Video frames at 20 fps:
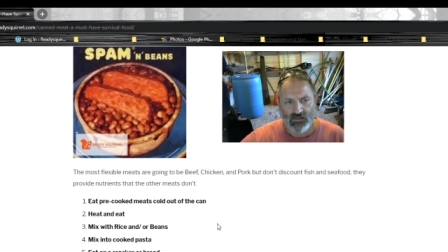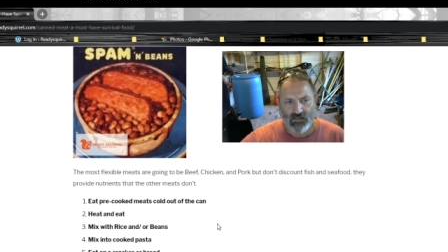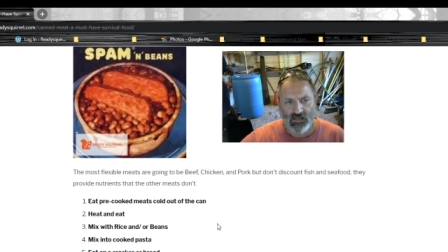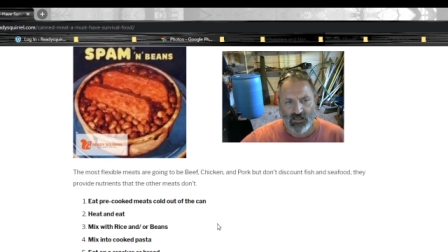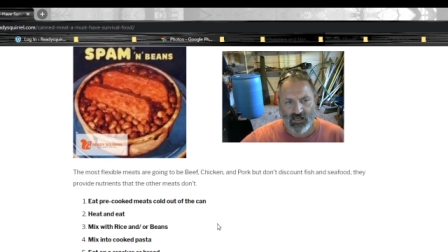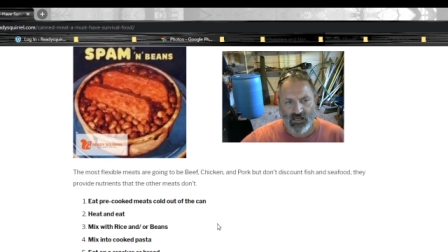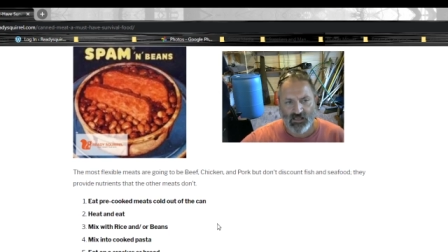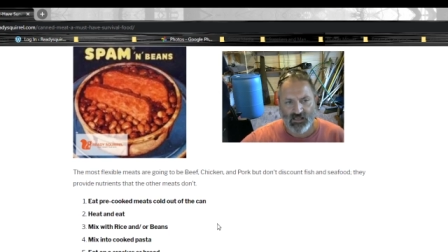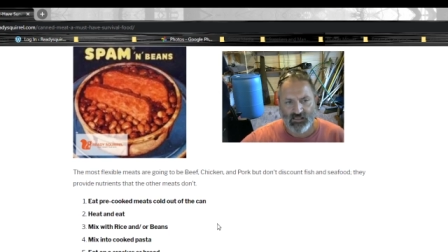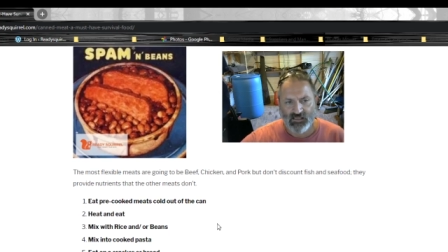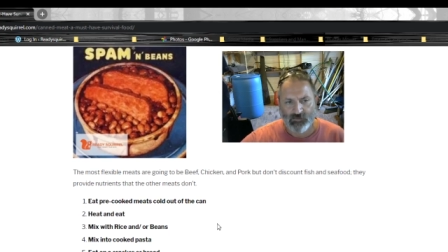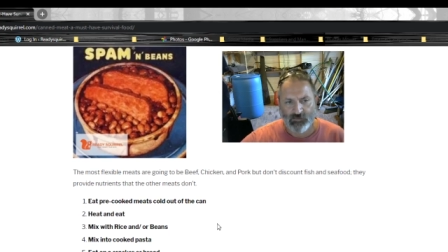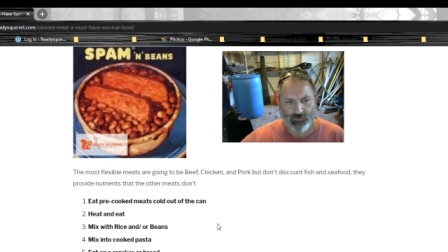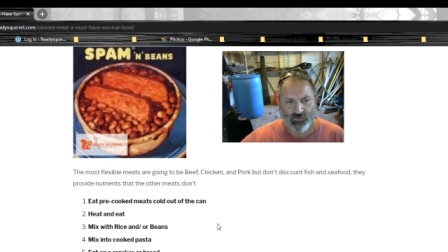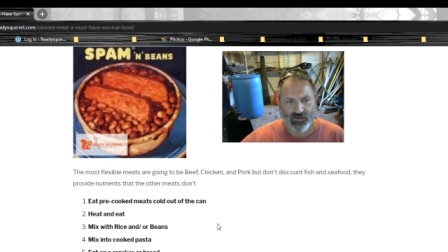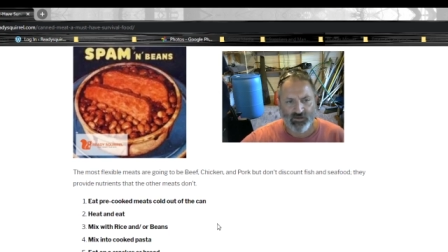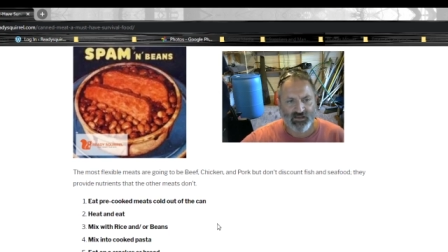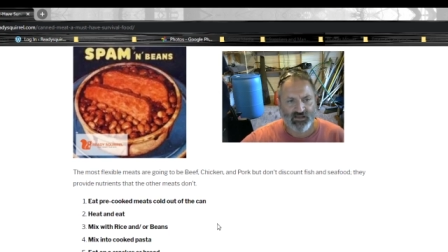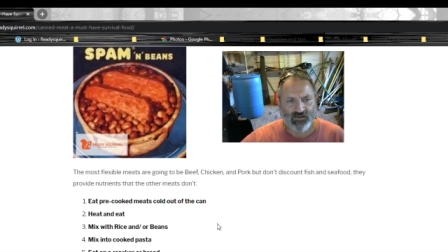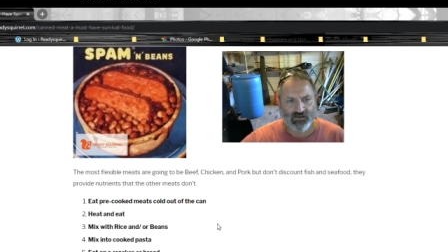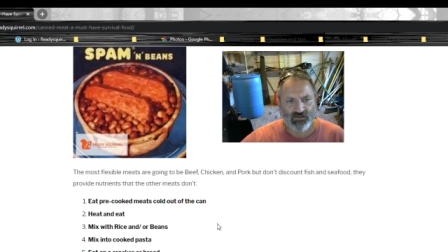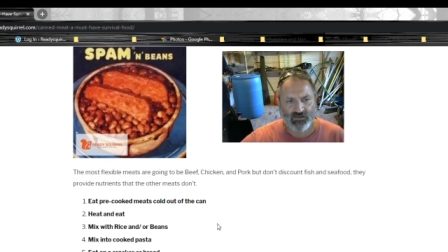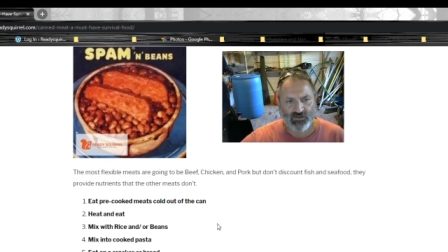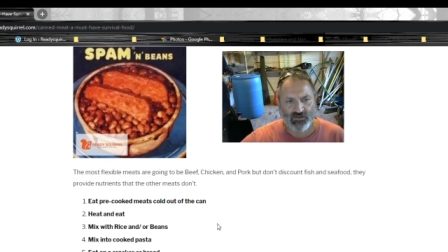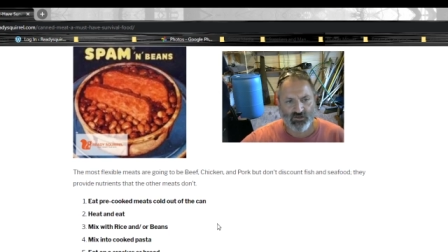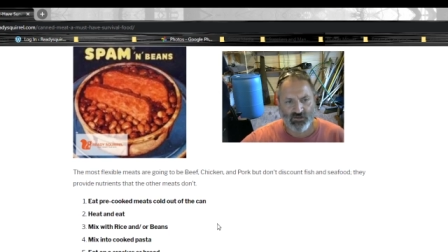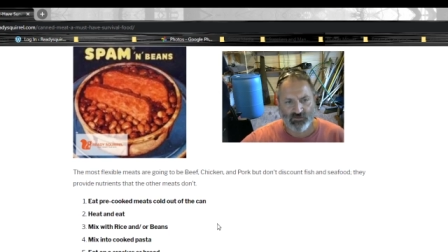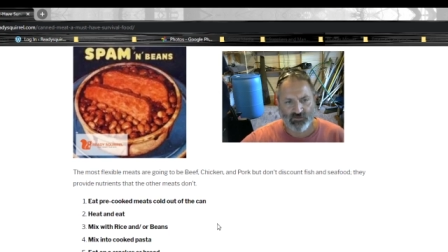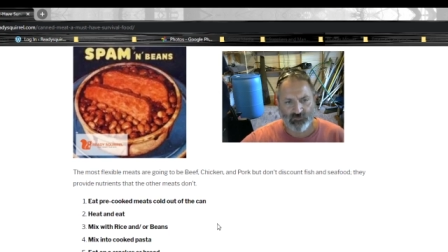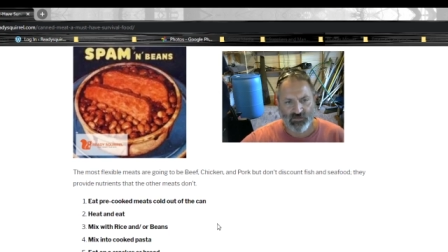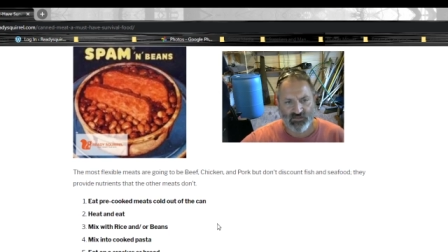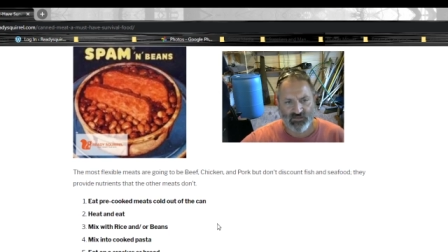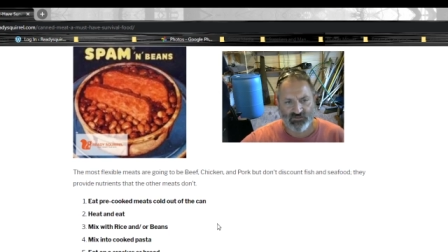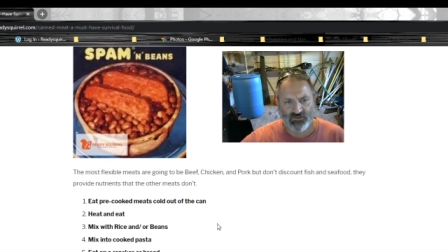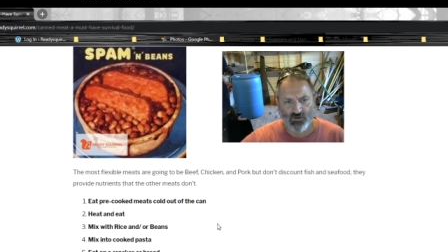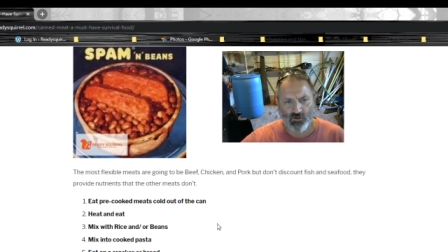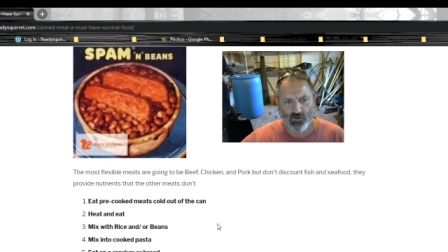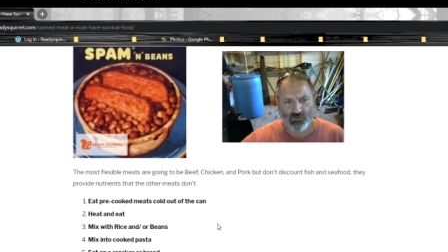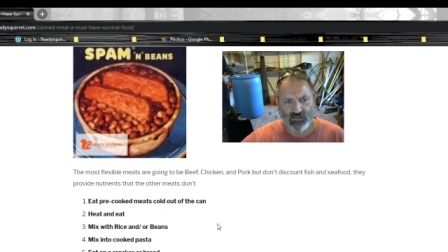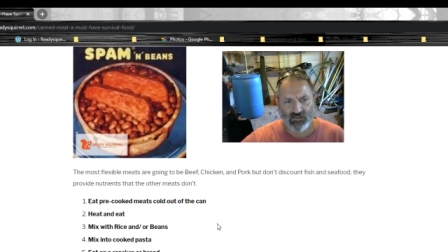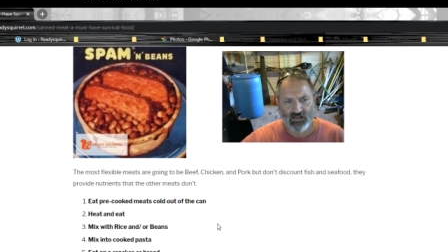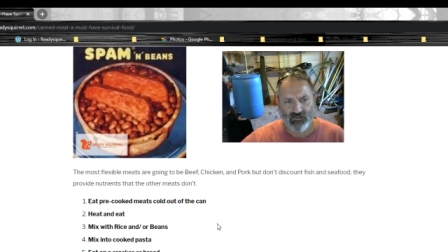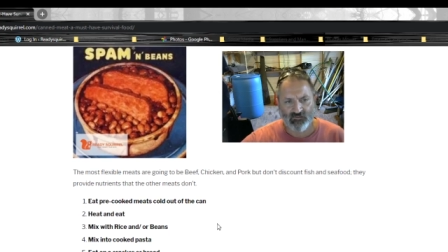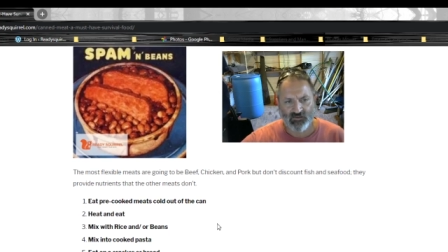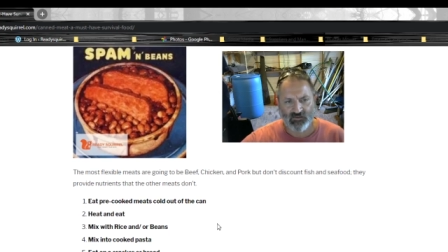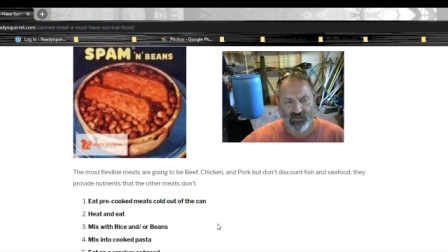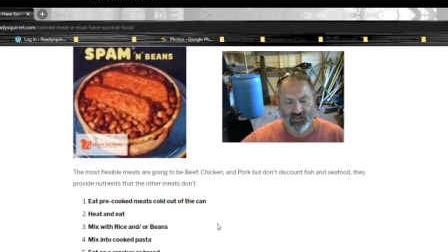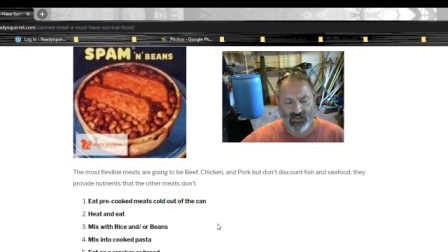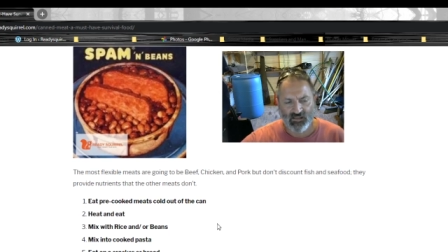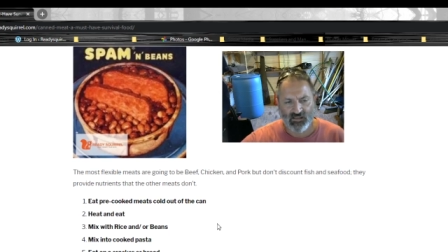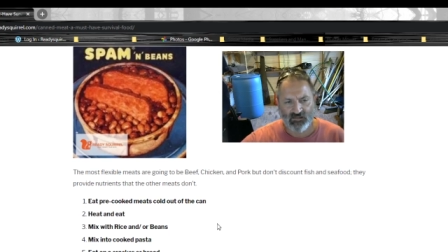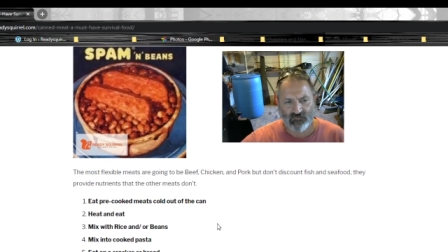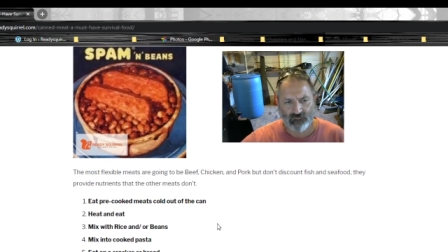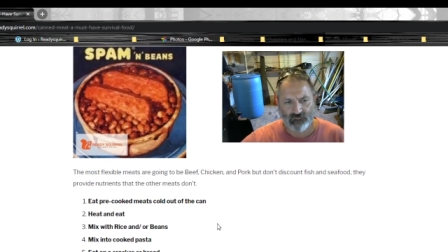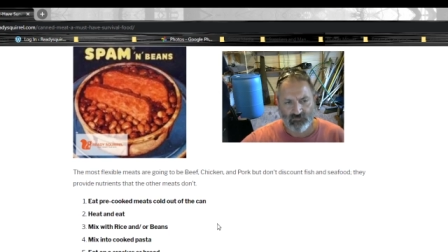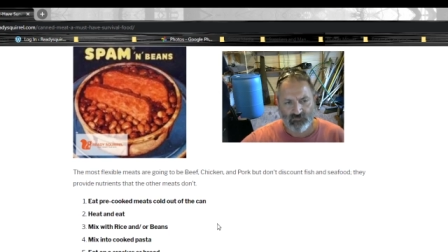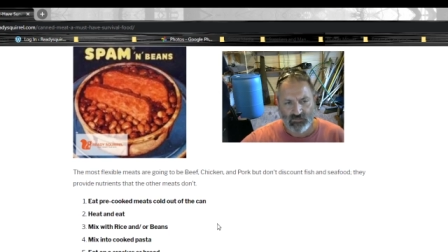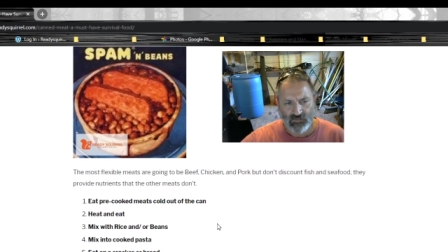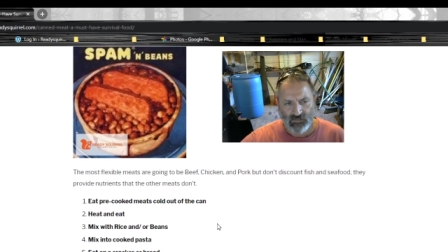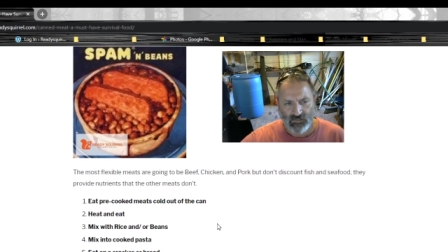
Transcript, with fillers: Uh, eat pre-cooked meats cold out of the can.